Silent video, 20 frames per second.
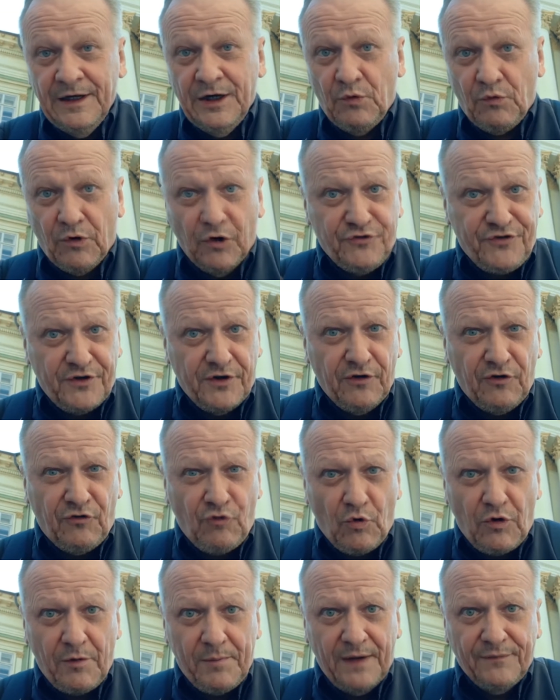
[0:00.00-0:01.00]
We're also going to
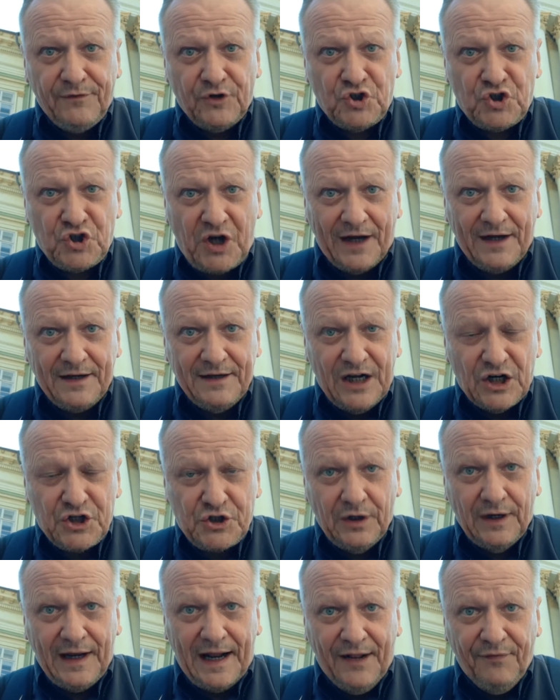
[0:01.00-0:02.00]
talk about the Czech
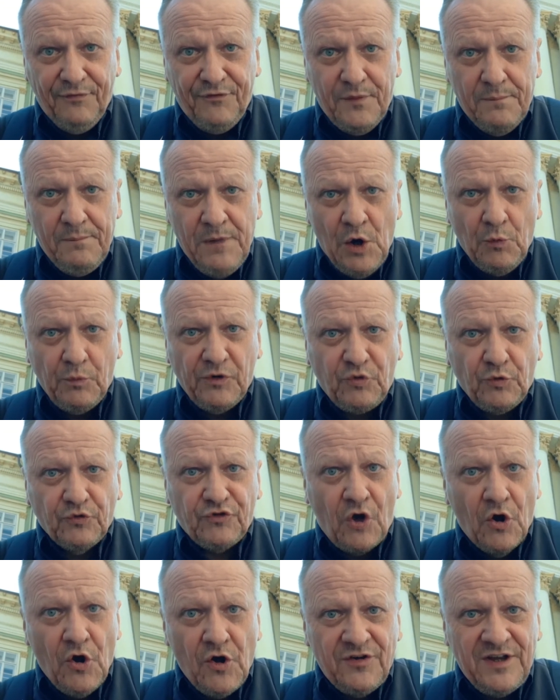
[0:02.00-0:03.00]
national anthem, which was
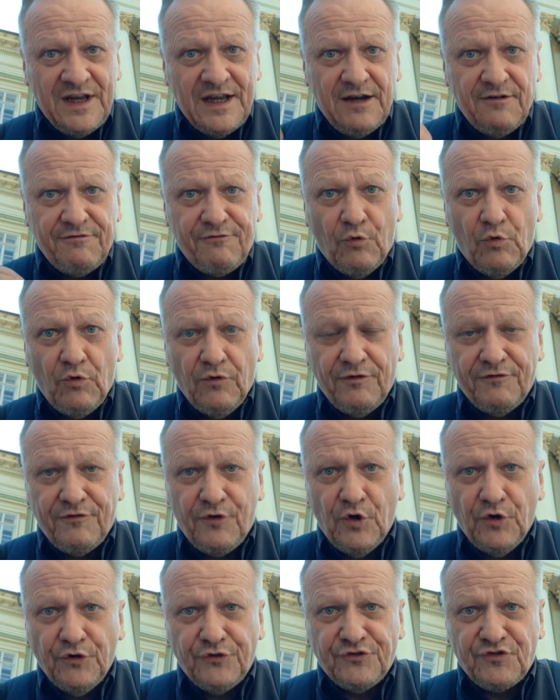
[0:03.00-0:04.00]
heard here for the
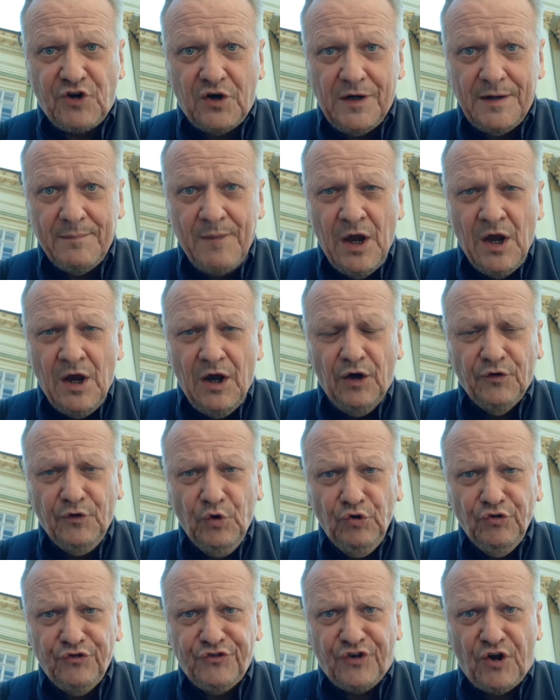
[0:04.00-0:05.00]
first time, and
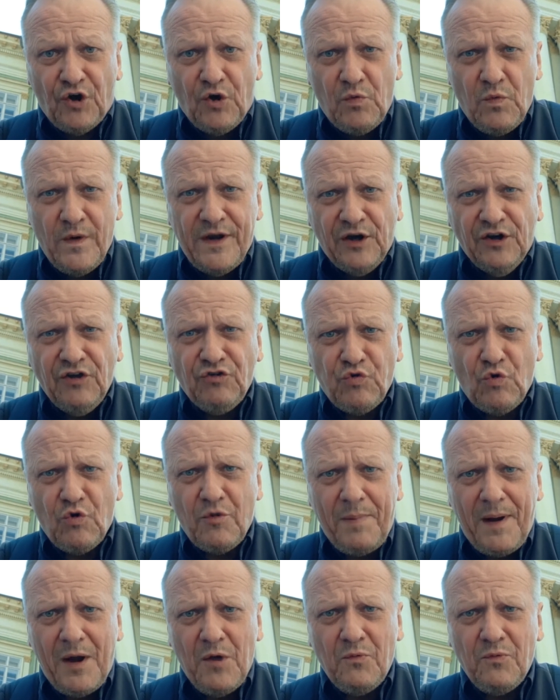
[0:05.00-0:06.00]
also we're going to talk
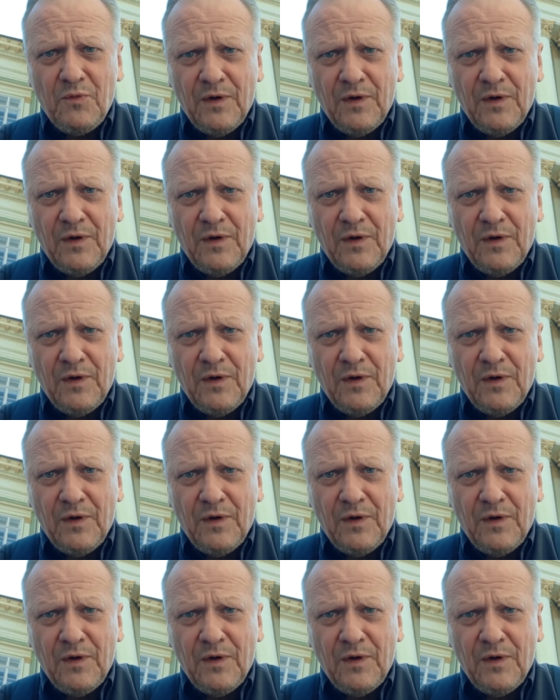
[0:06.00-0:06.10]
about